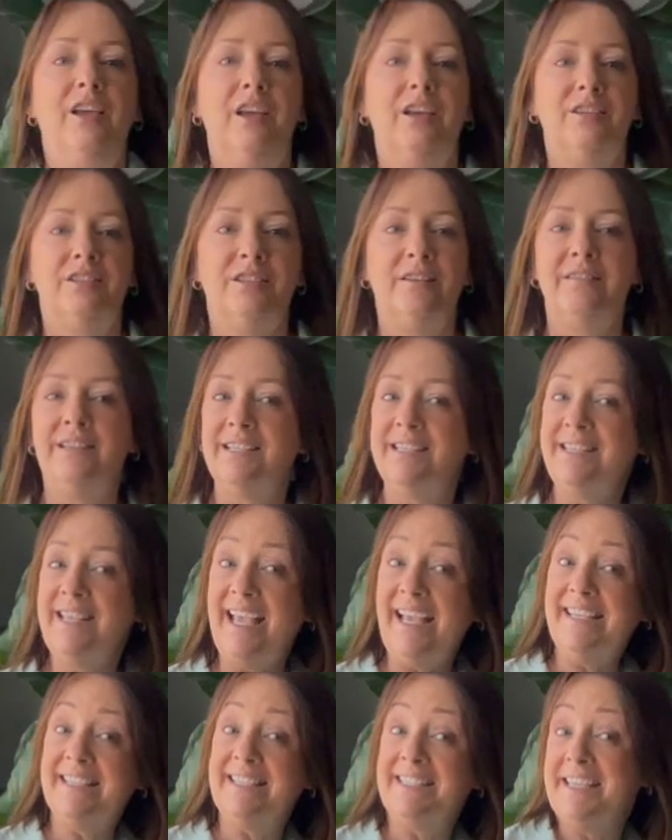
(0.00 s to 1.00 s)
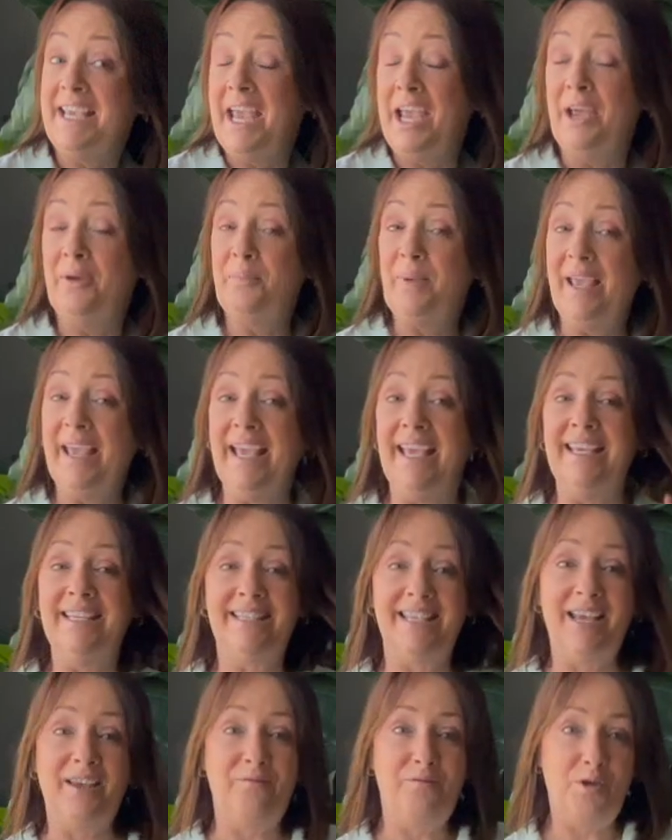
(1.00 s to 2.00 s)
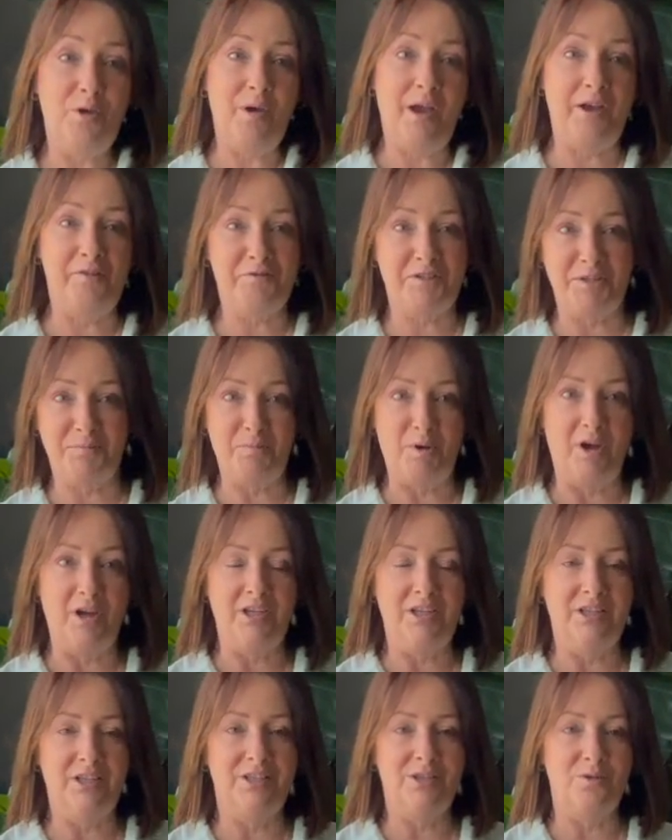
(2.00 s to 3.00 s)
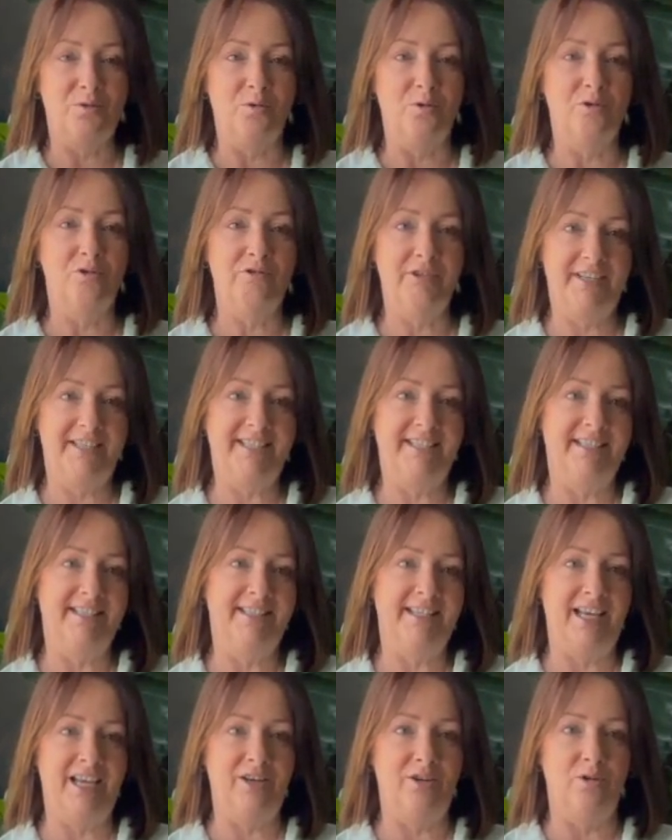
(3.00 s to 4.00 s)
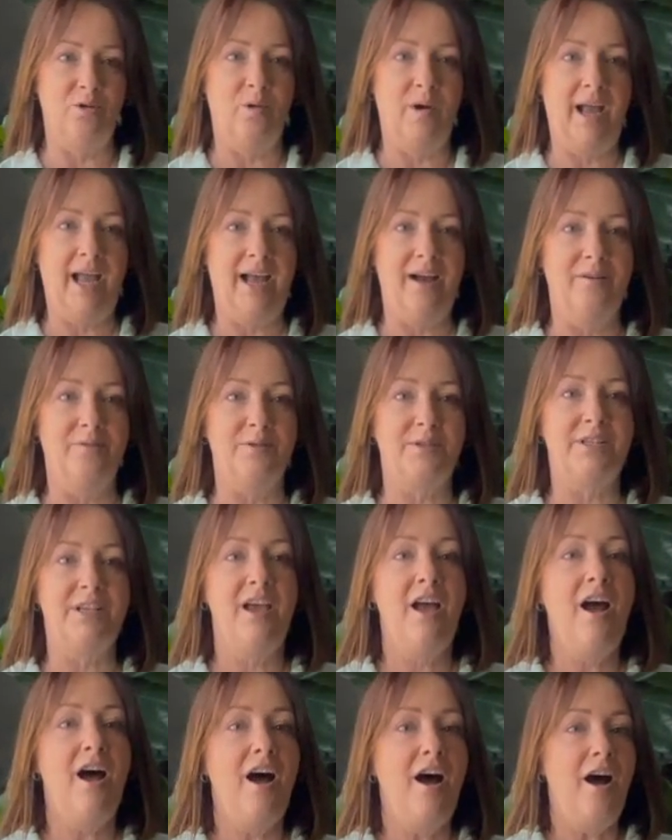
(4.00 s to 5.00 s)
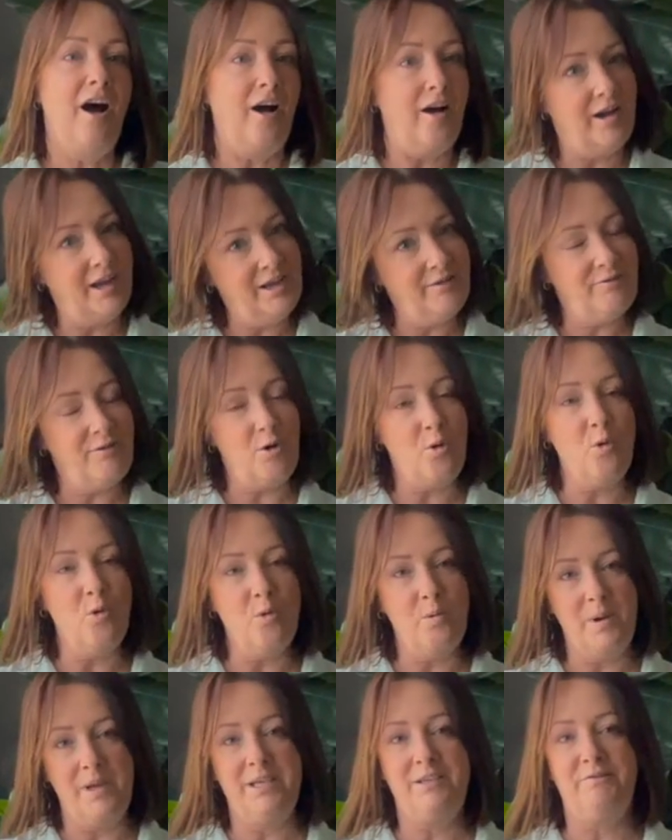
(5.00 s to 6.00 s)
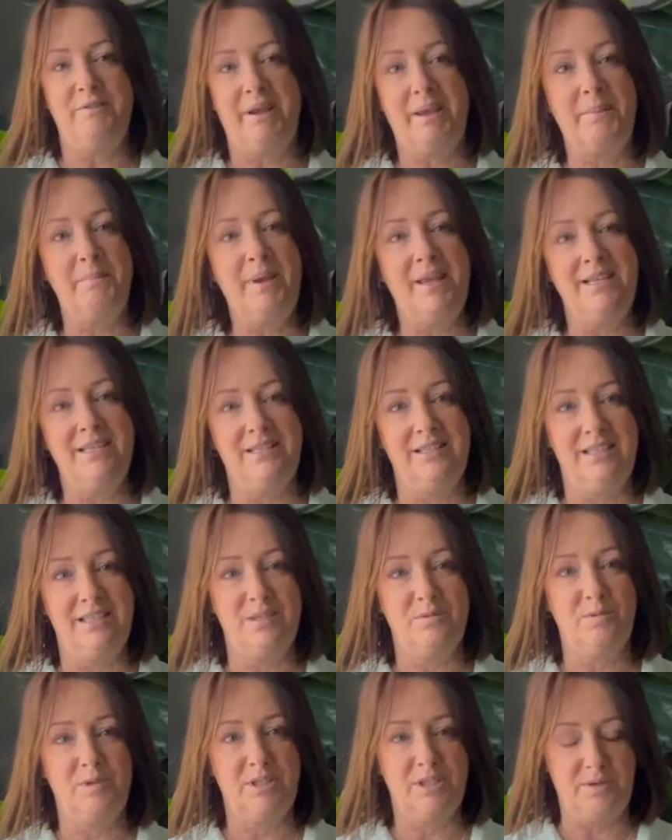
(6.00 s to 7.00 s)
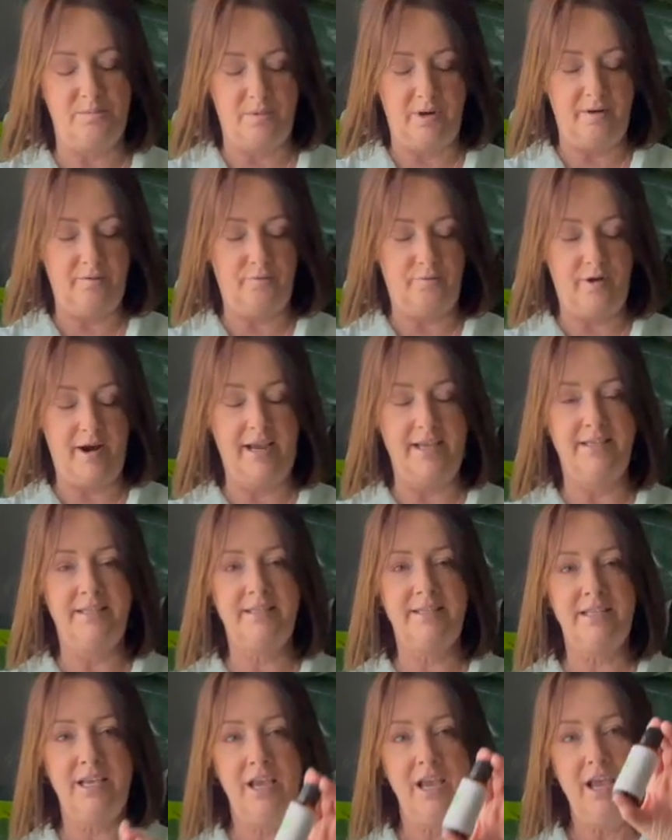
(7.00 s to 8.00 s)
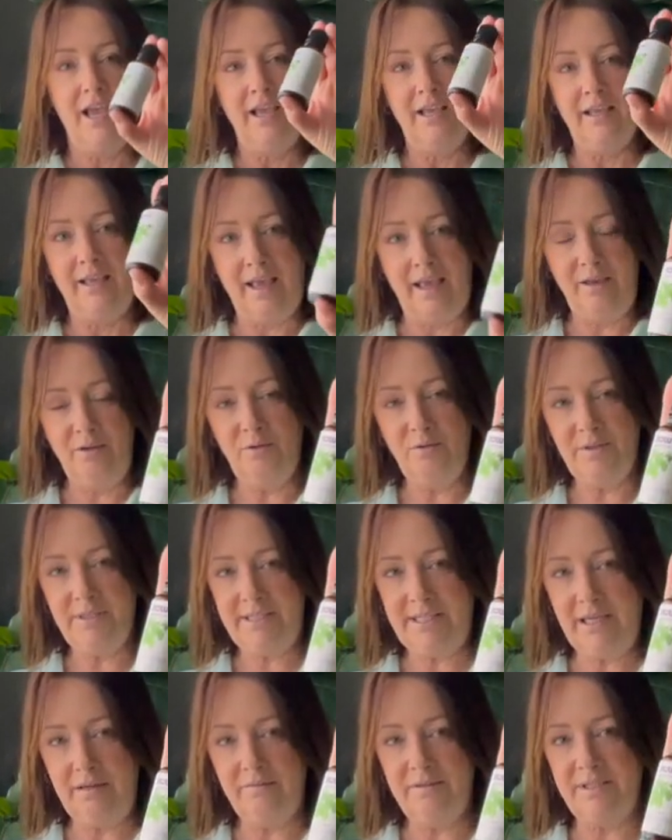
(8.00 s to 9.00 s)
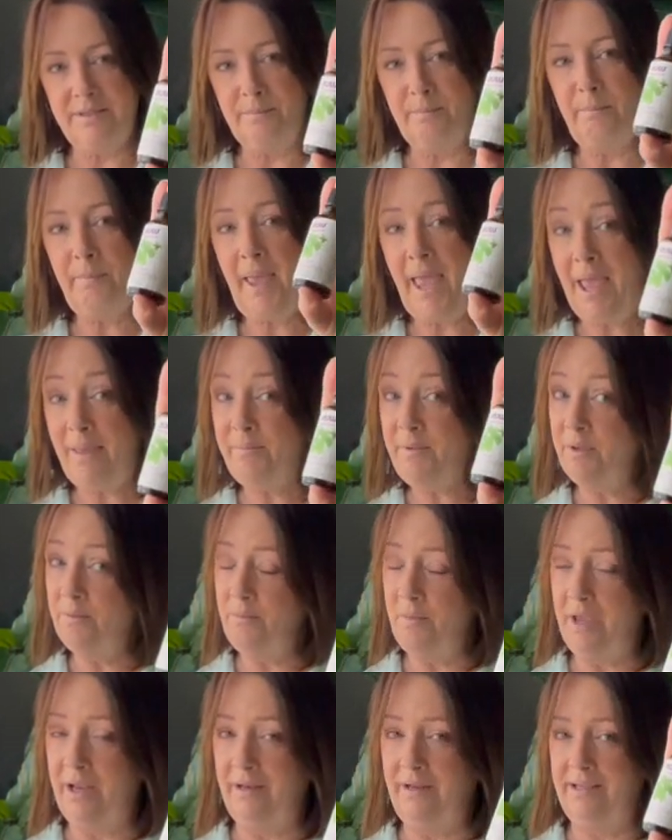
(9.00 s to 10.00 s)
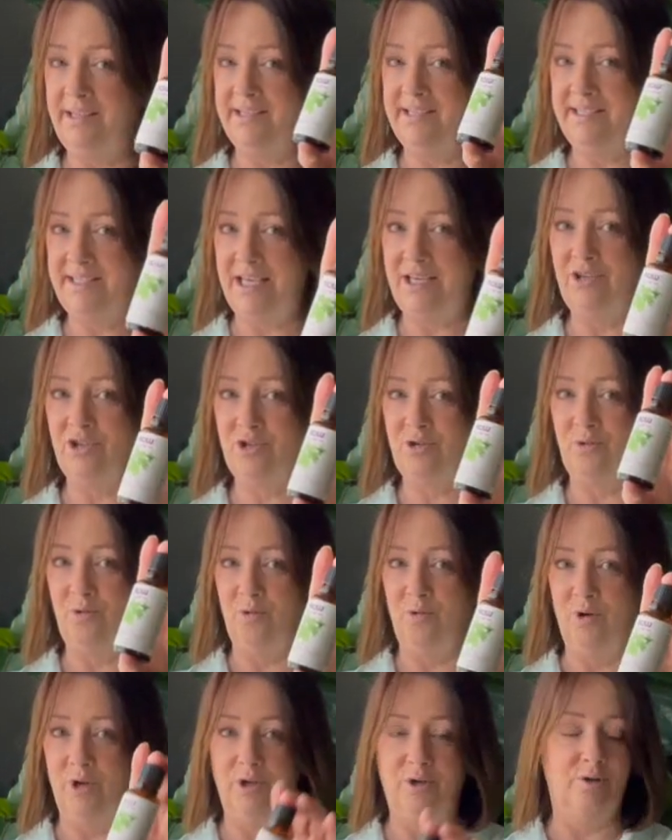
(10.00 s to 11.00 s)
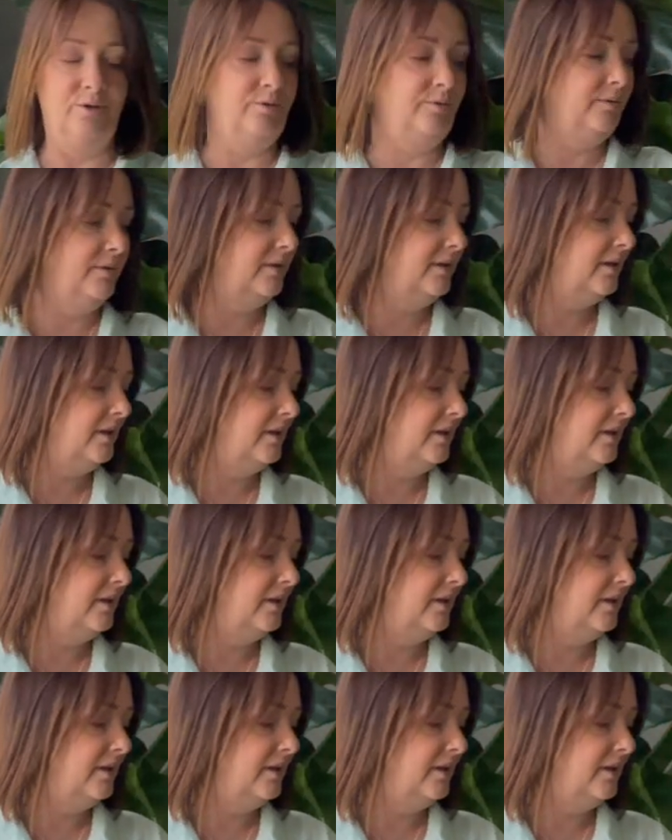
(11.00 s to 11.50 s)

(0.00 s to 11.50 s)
So this next tip is if you have spiders or critters in your house. I've always recommended this one to my friends. Get yourself some peppermint essential oil.